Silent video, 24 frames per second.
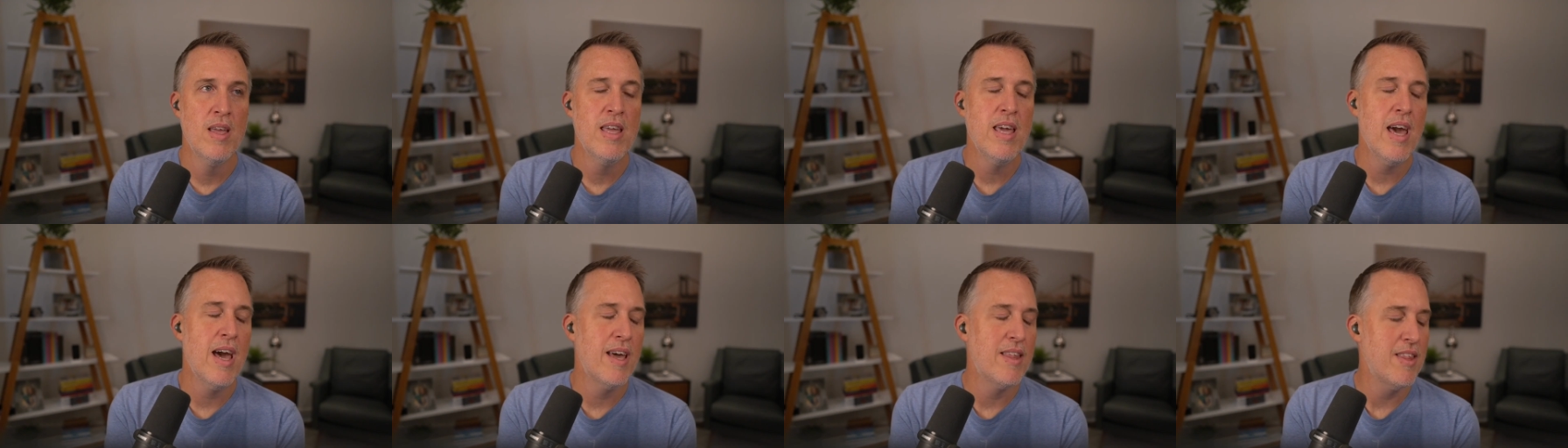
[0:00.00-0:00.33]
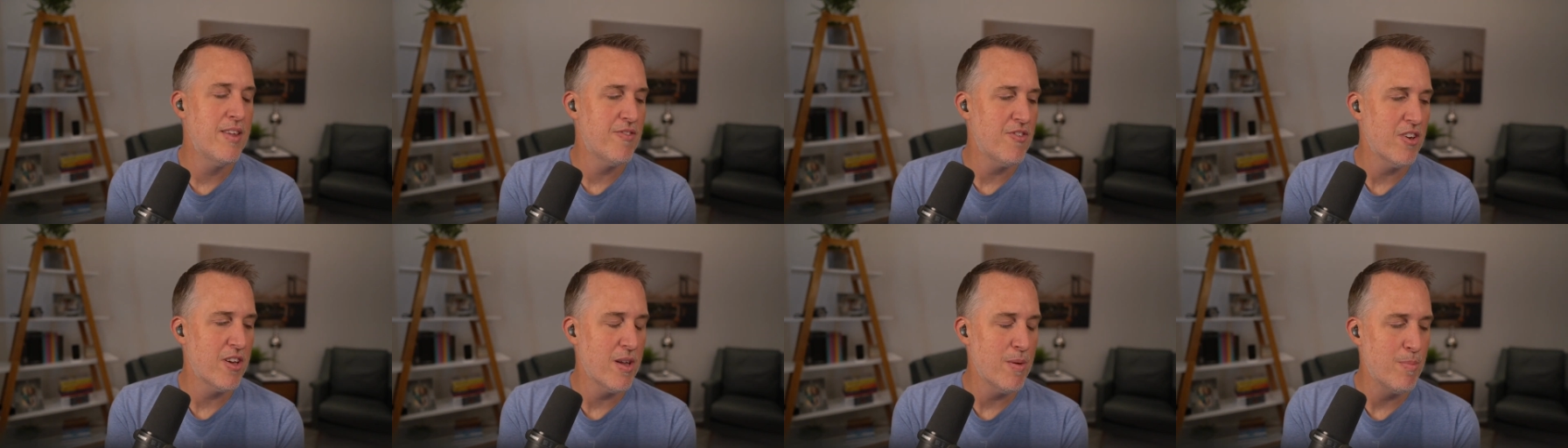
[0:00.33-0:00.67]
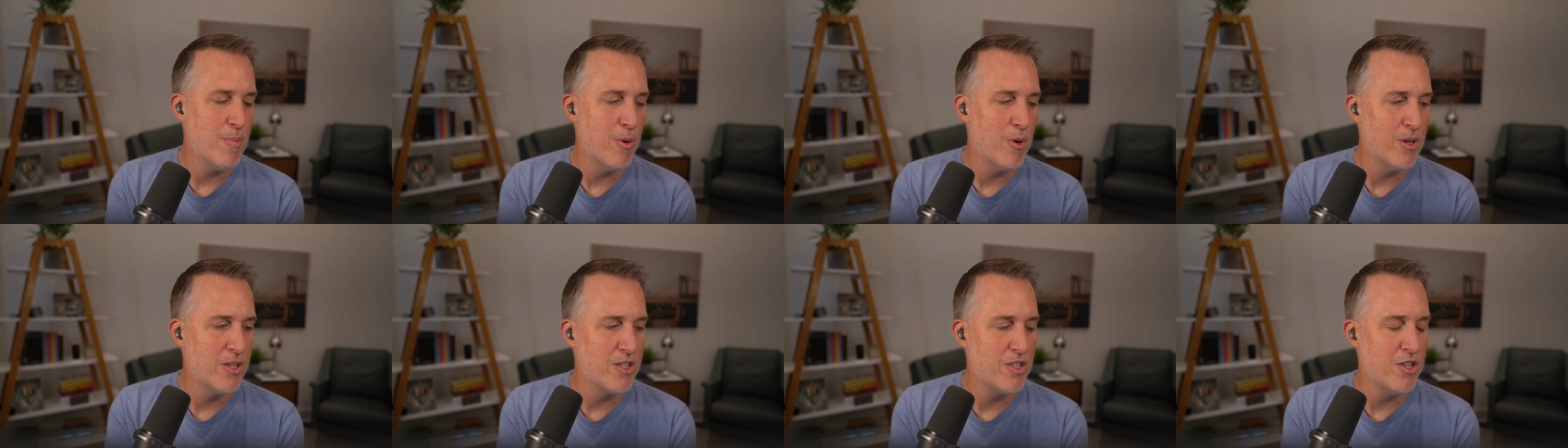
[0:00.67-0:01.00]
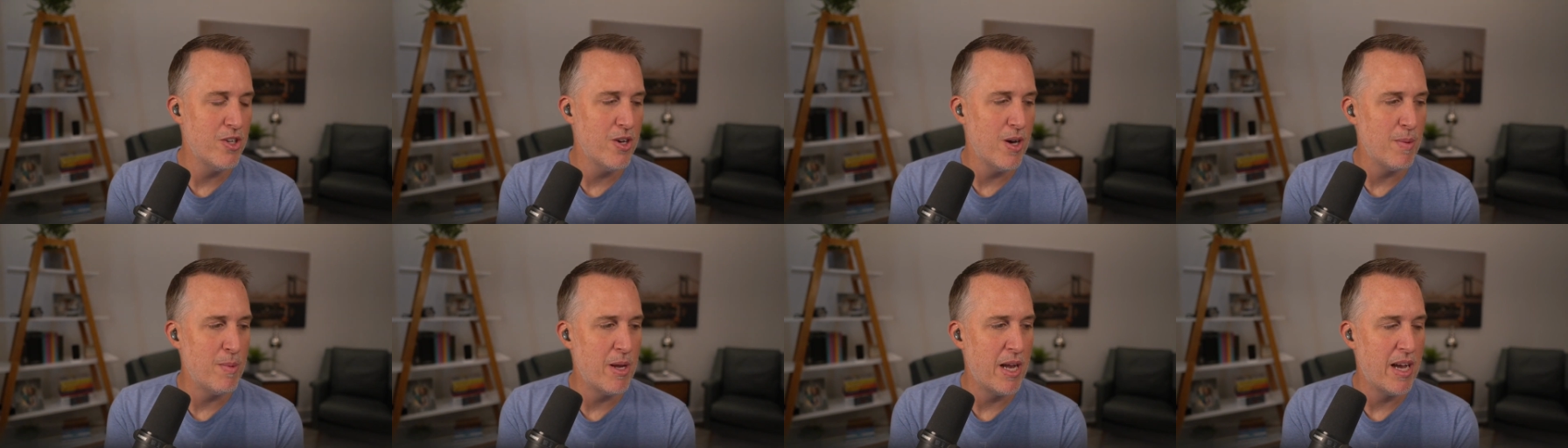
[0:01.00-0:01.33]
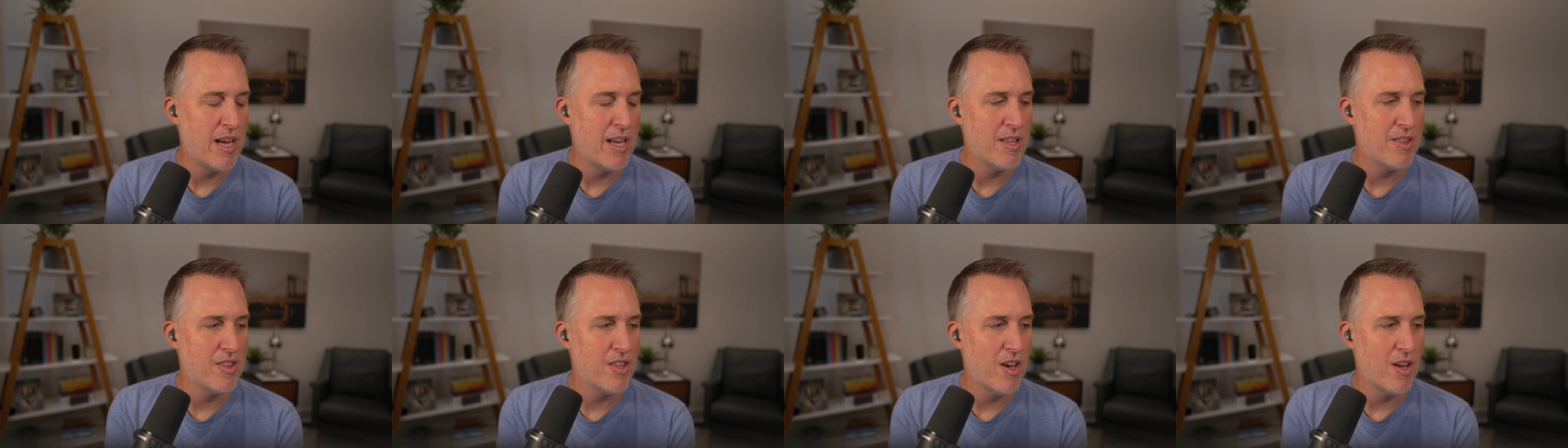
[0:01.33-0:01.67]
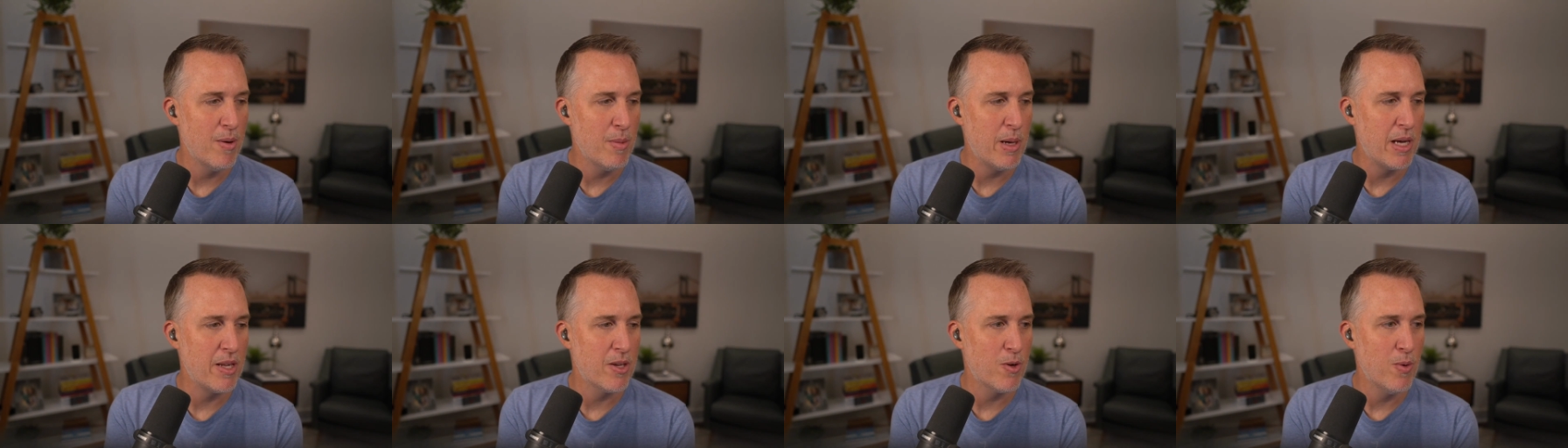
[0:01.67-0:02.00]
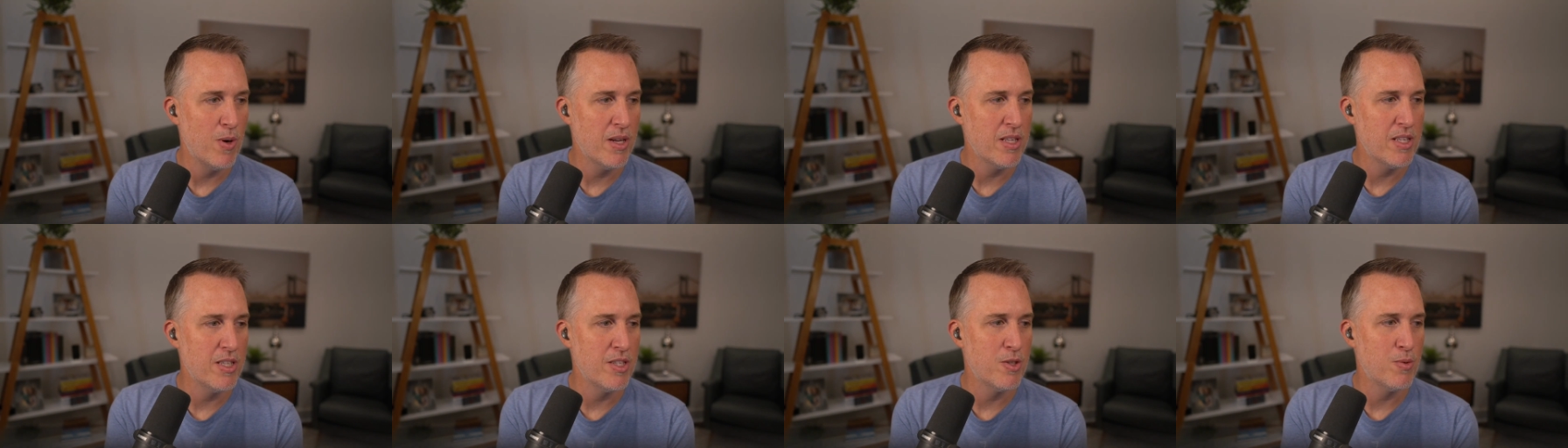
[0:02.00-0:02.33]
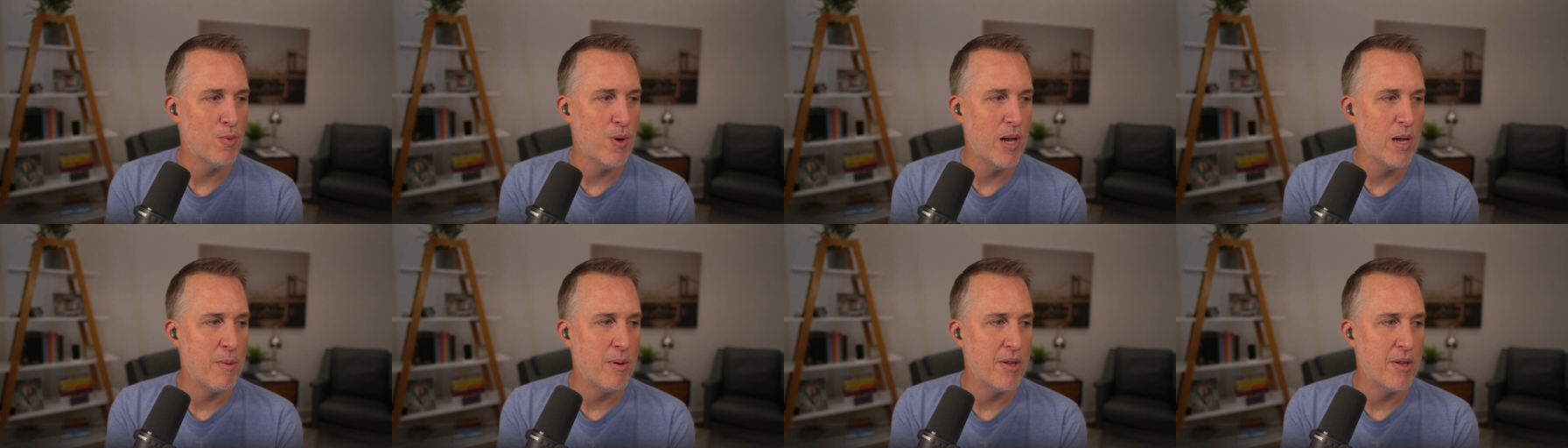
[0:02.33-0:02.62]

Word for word: Yeah, and that's a good point too. I mean, I hadn't thought about it quite this way,